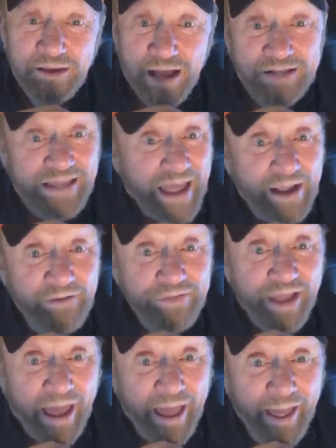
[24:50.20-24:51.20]
I tackled
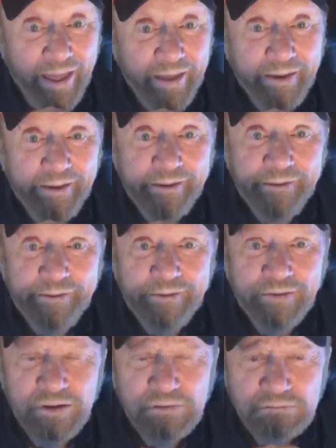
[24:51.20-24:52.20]
the guy,
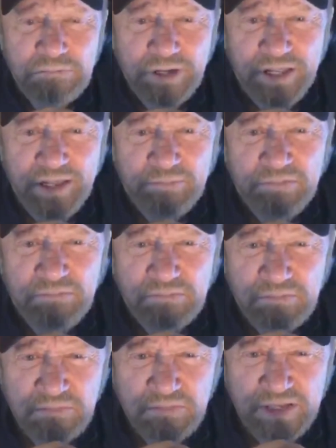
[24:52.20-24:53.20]
but
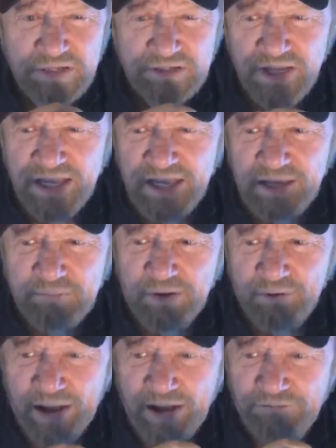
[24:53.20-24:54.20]
his knee hit me
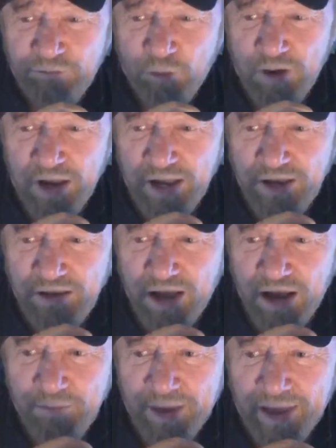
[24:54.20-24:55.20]
right in the forehead and
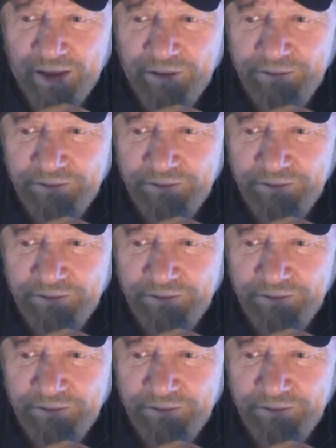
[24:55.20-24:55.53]
knocked me out.